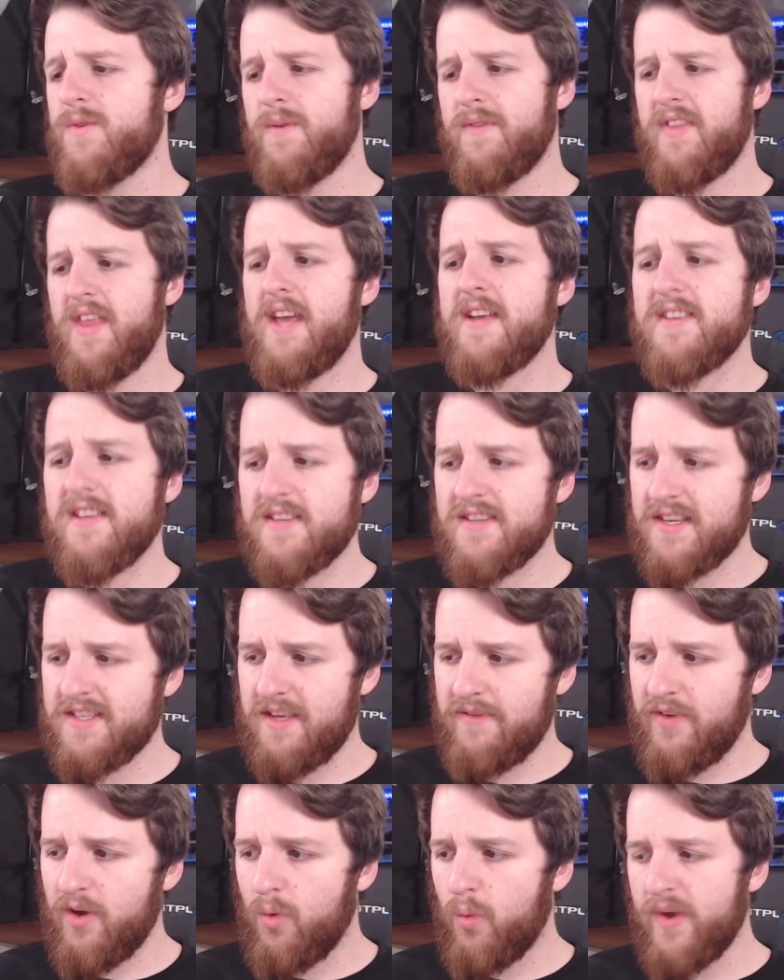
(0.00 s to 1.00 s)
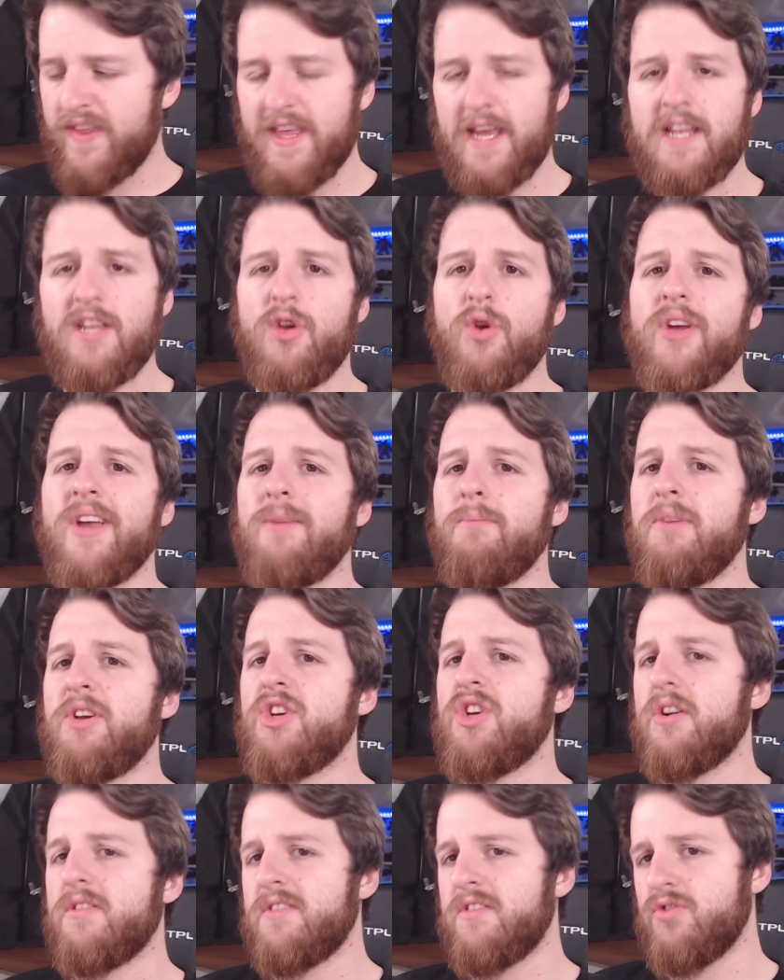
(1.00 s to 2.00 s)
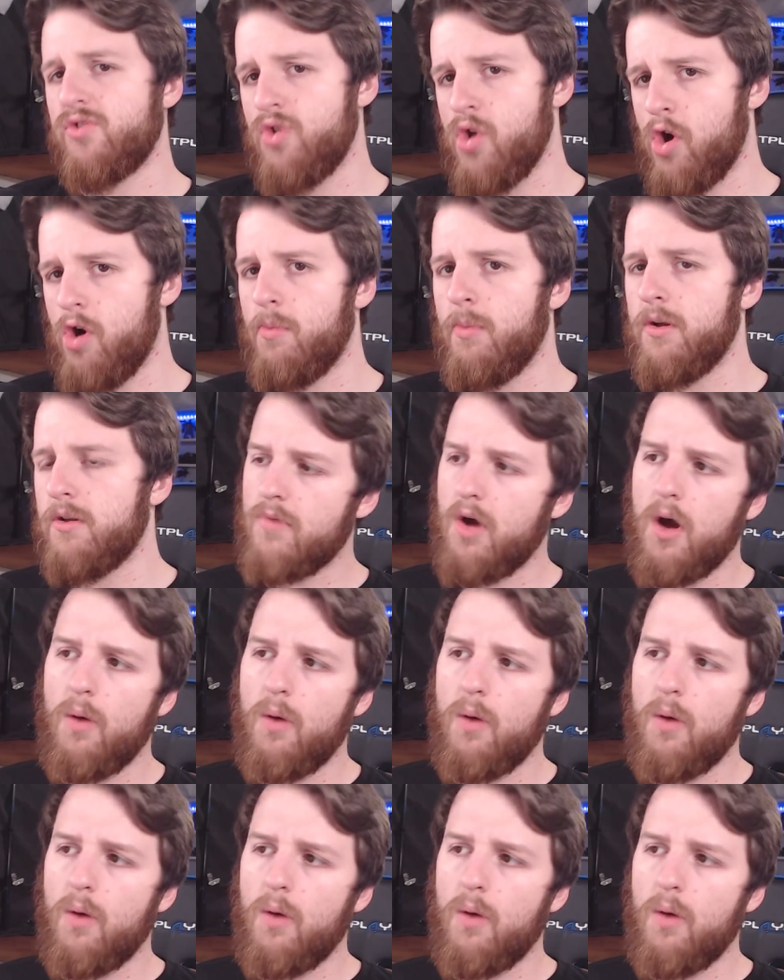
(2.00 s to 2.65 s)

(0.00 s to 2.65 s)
with this, it says if you're within, you can be shot as normal.